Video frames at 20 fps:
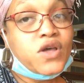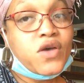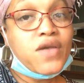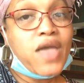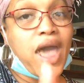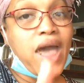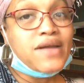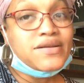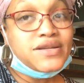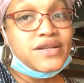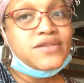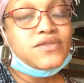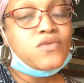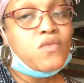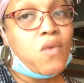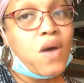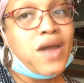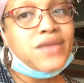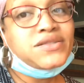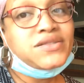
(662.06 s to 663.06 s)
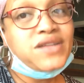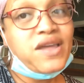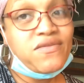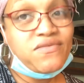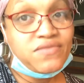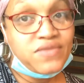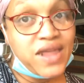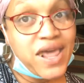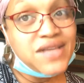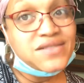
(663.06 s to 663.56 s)
y'all need to watch
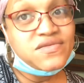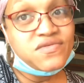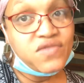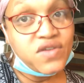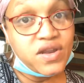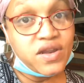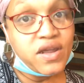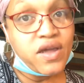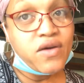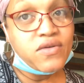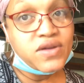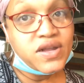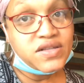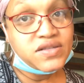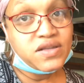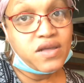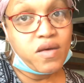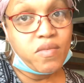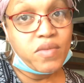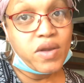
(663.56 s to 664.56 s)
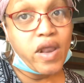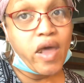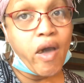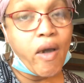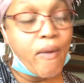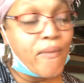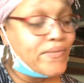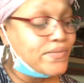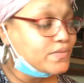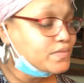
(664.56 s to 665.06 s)
that next video that's coming
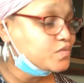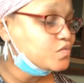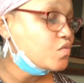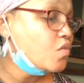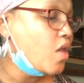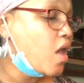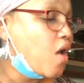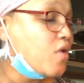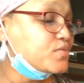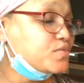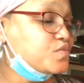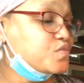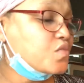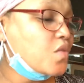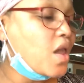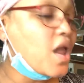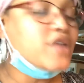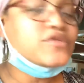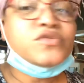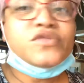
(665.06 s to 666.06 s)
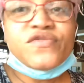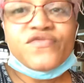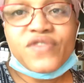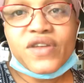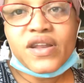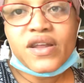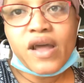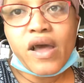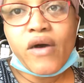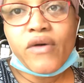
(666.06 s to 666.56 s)
up. Cause we
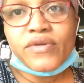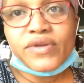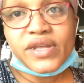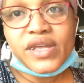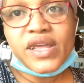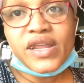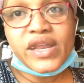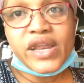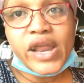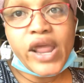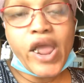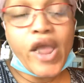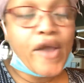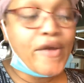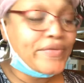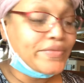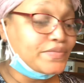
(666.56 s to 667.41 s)
finna go on and get it in.